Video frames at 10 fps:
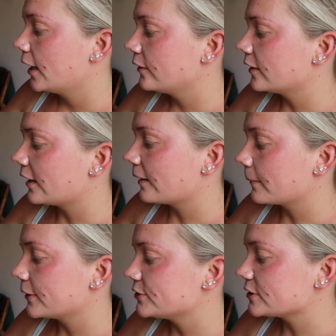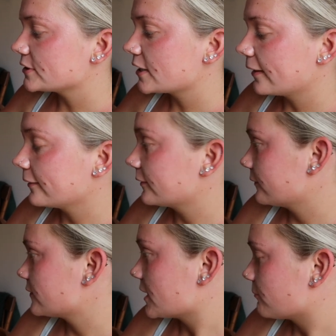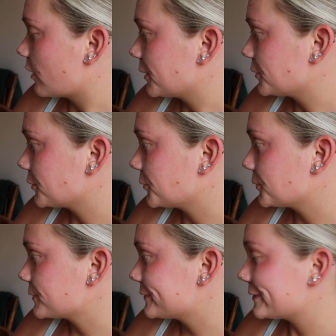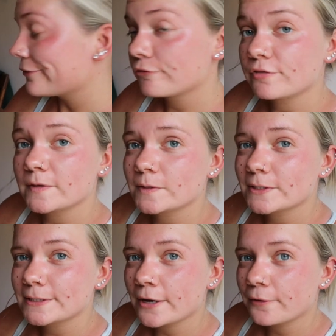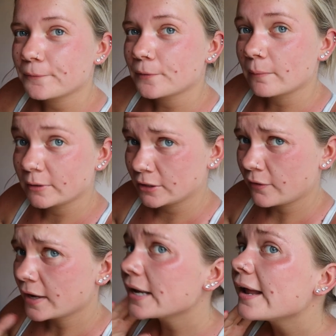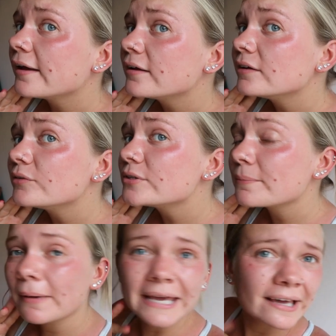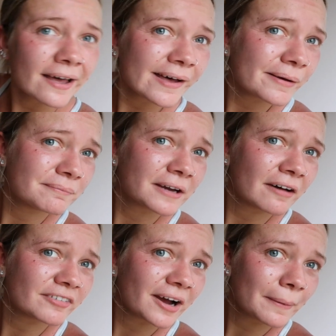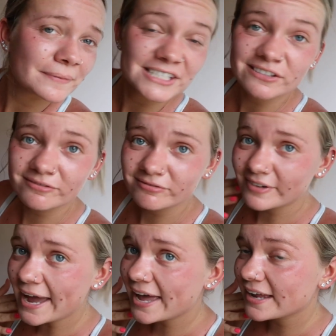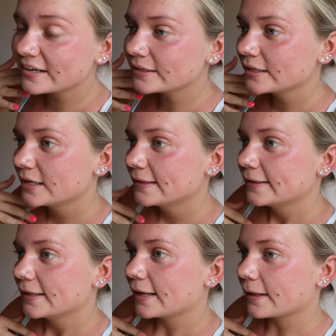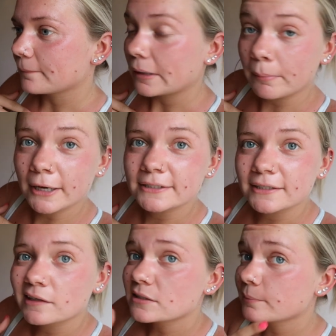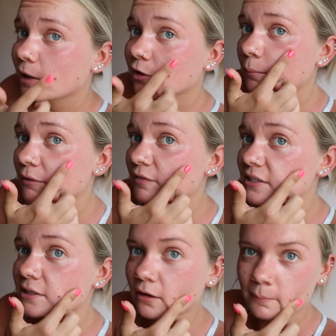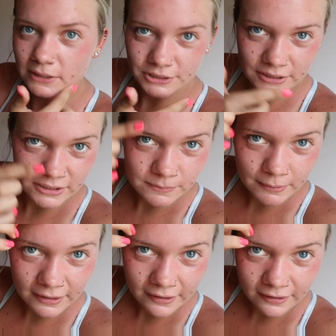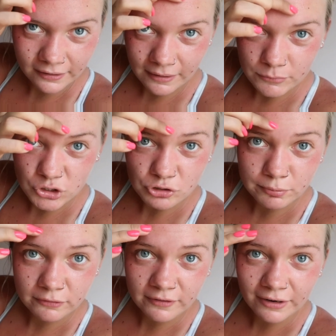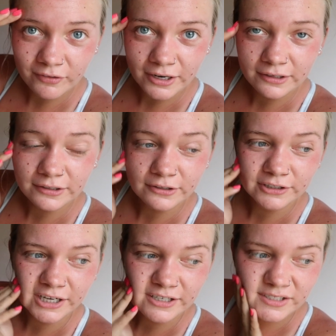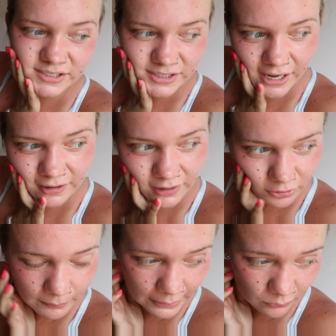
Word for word: And then I might just take some regular old selfies. So I'm going to go ahead and do some makeup, cover up this red. Um, I probably did get some color on my face, like on my cheeks, but like I'm super red right here because I laid on my